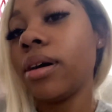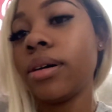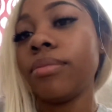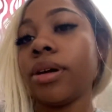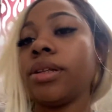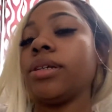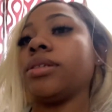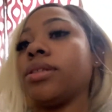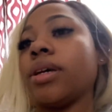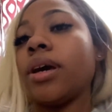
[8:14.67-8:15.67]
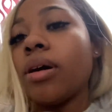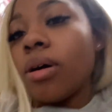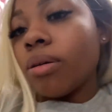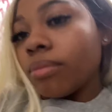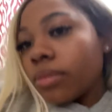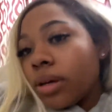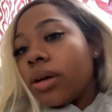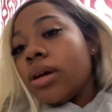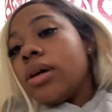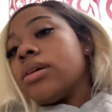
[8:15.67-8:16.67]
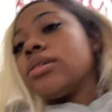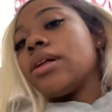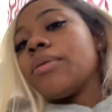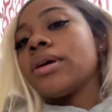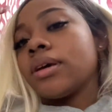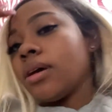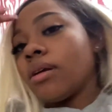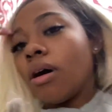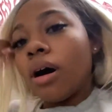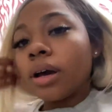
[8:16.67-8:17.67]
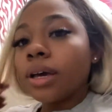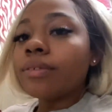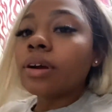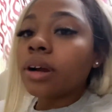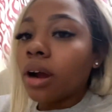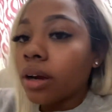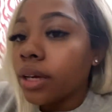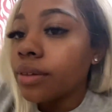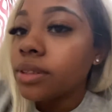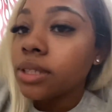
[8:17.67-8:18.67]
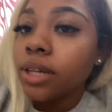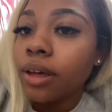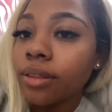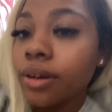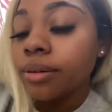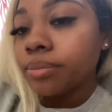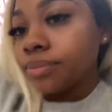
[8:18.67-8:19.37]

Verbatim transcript: um, brothers get home so that we can all give her our gifts together.